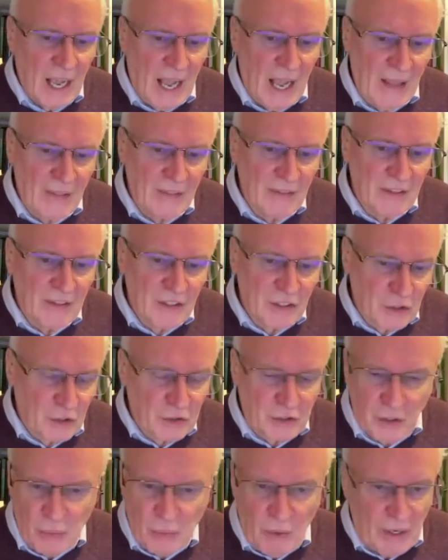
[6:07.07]
And there's
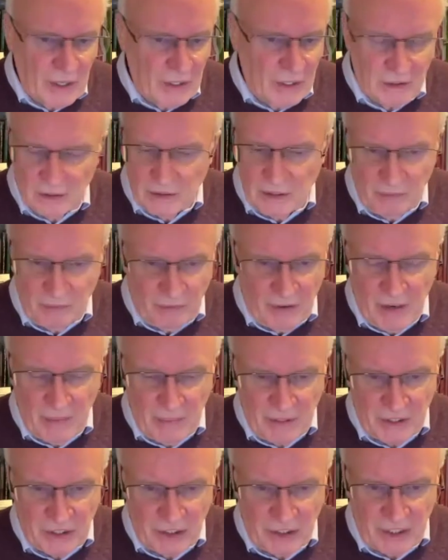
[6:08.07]
also one on
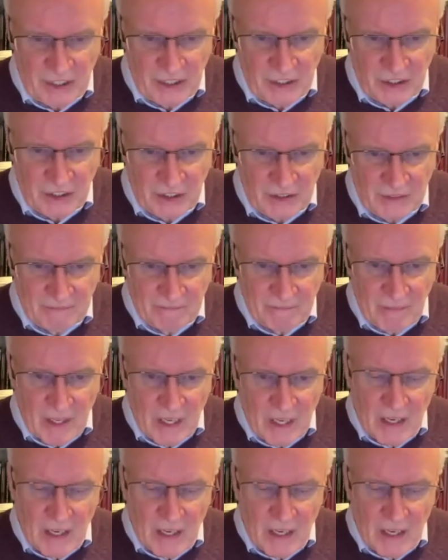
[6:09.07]
environment education.